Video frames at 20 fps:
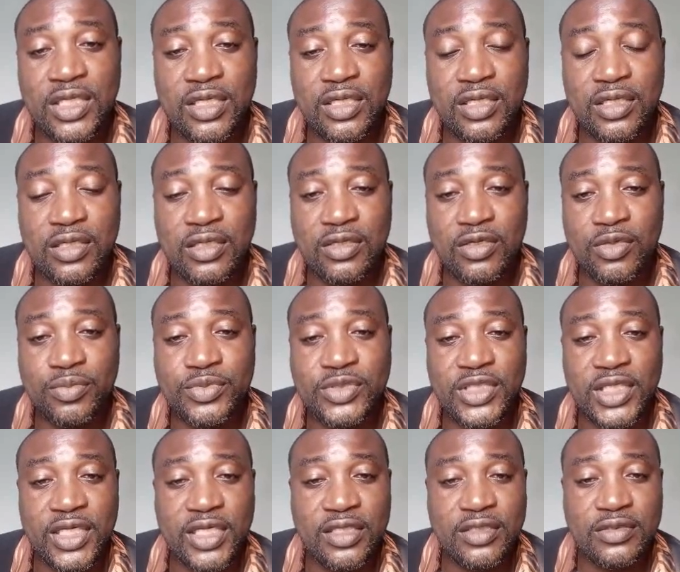
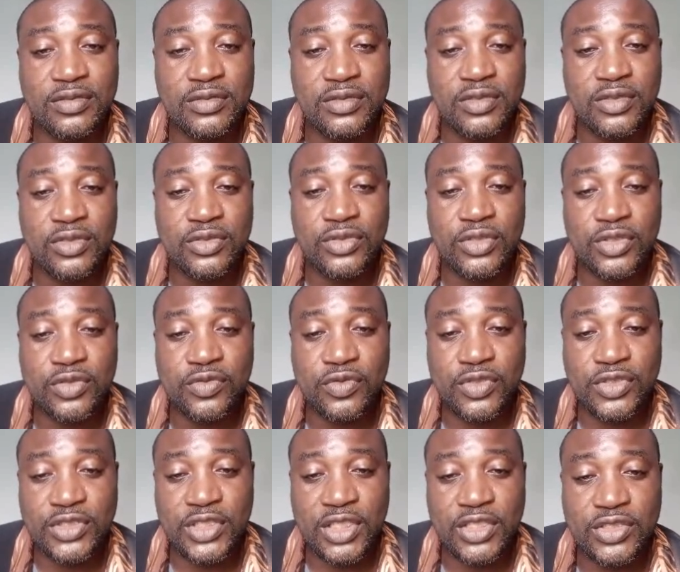obtain the
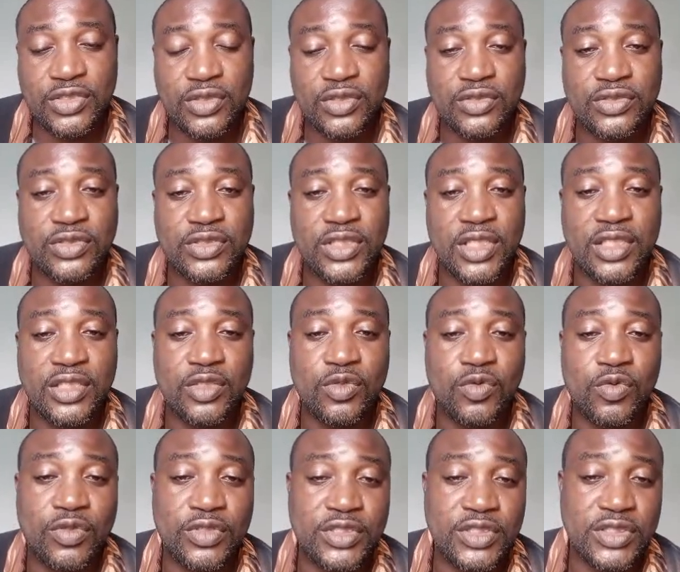cross sections and the
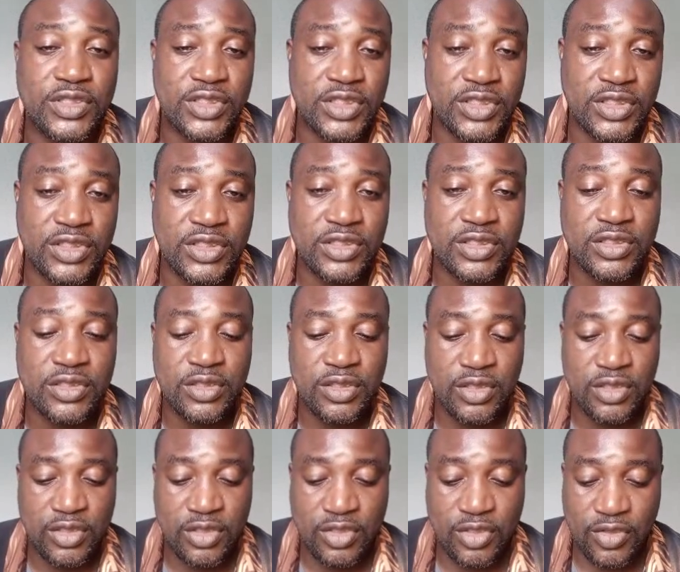quantities
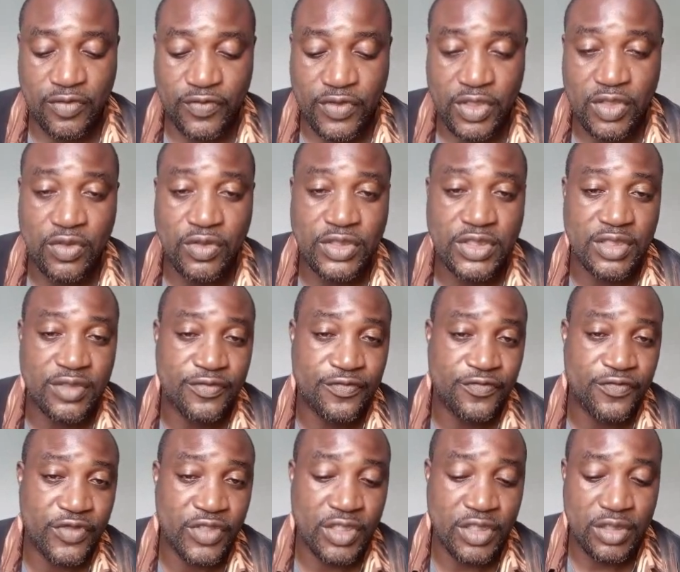of the cut
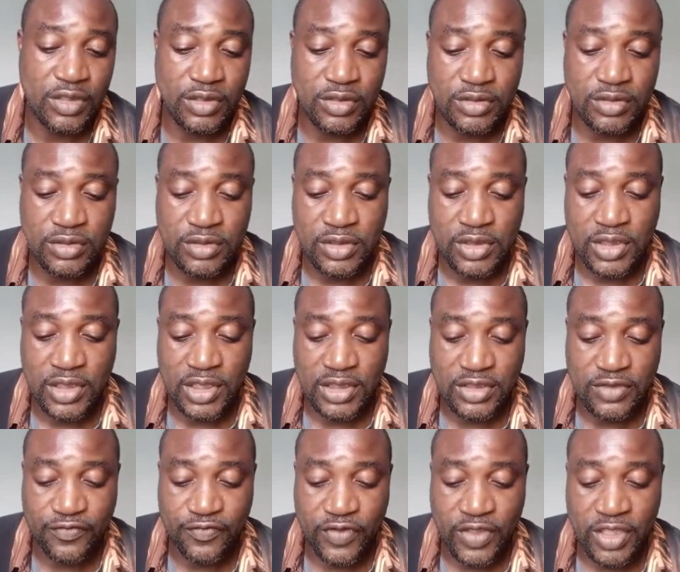and fill
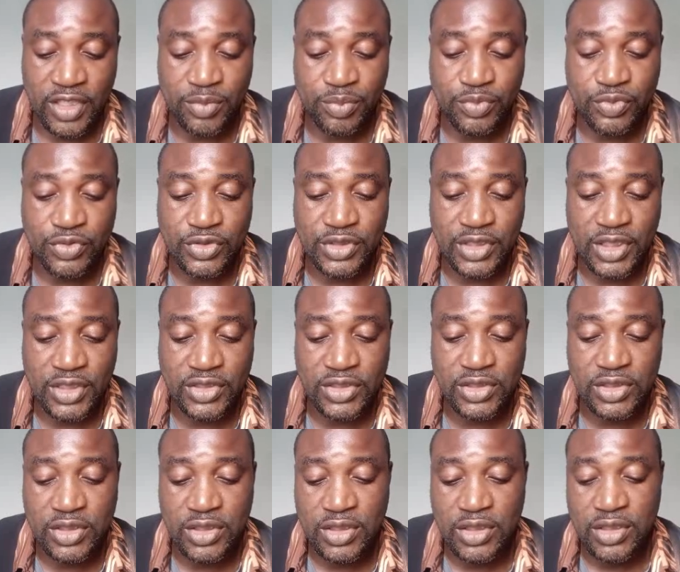as a final
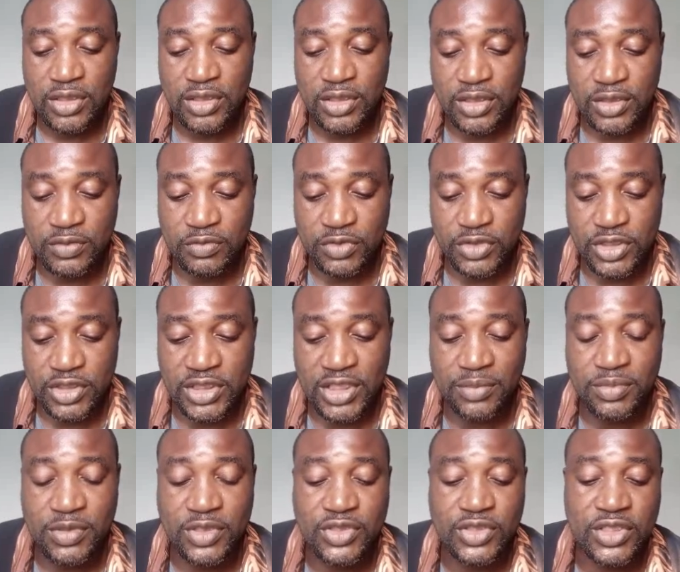process, which is
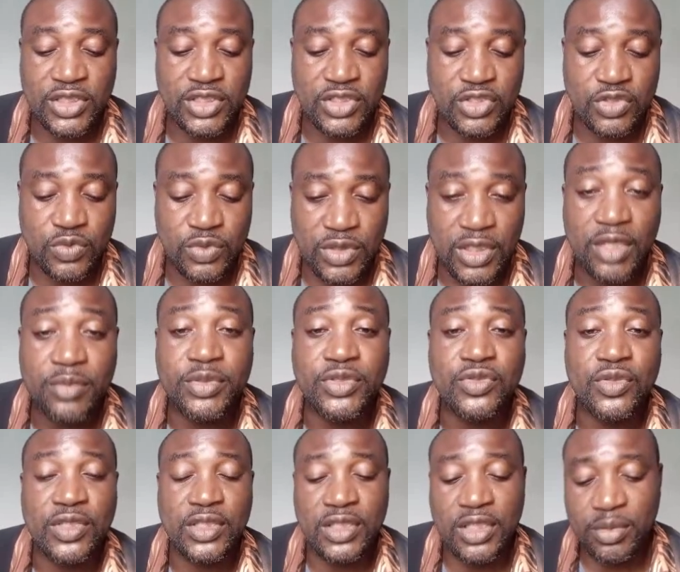chapter 6. We will now be
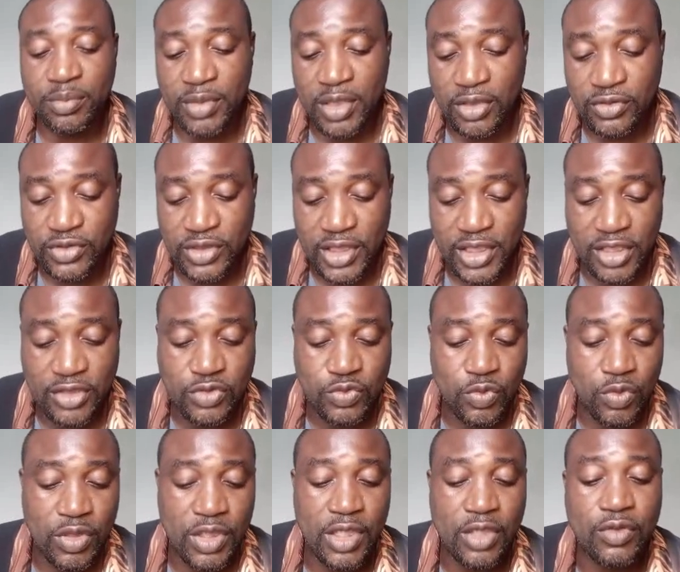talking about
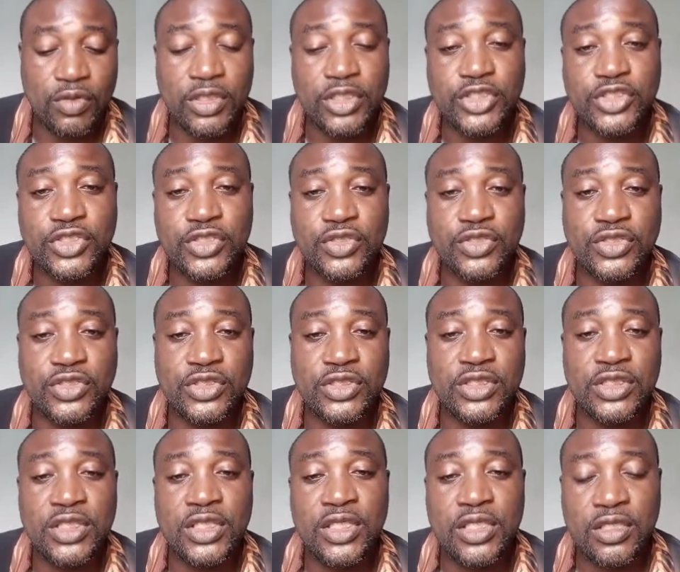earthwork
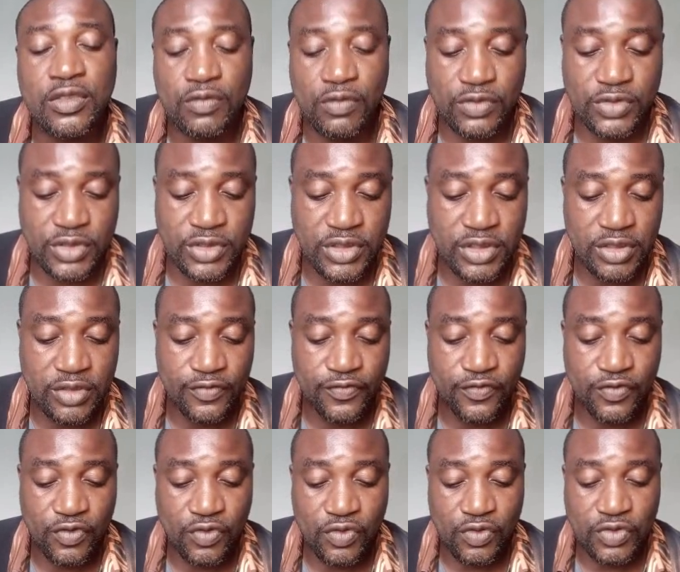calculations quantity
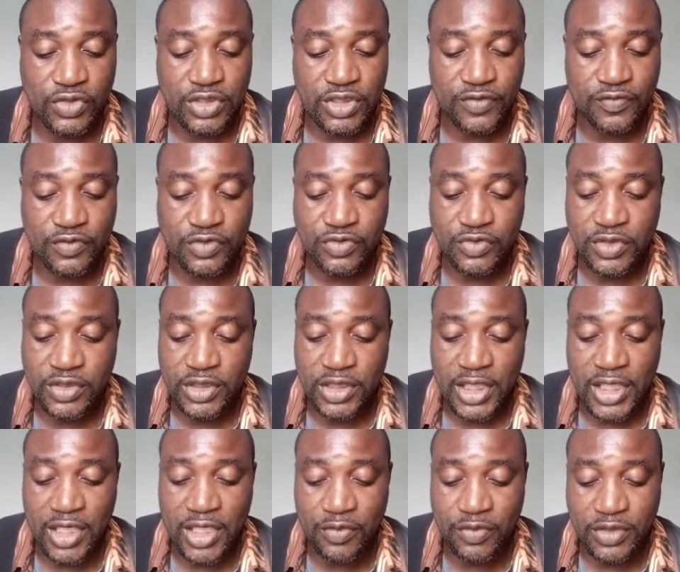for Civil
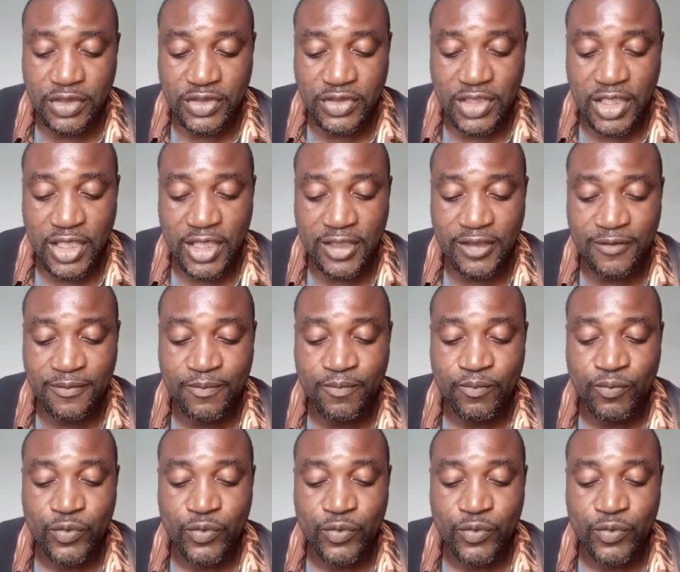3D highway design,